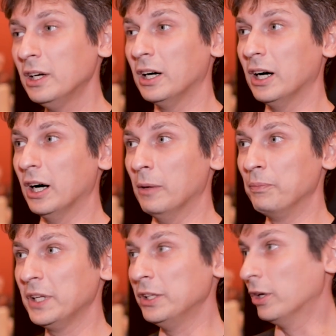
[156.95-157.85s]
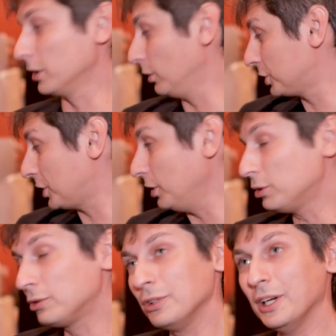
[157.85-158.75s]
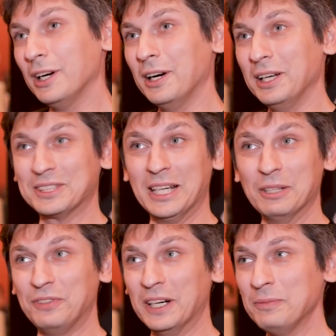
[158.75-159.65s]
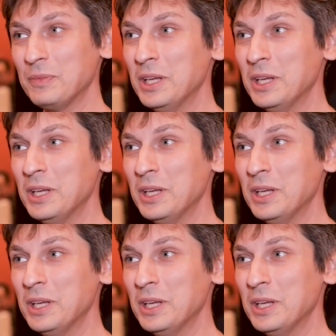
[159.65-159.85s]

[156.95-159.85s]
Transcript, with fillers: Um, you know, it looks cute. Uh, it's kind of fun.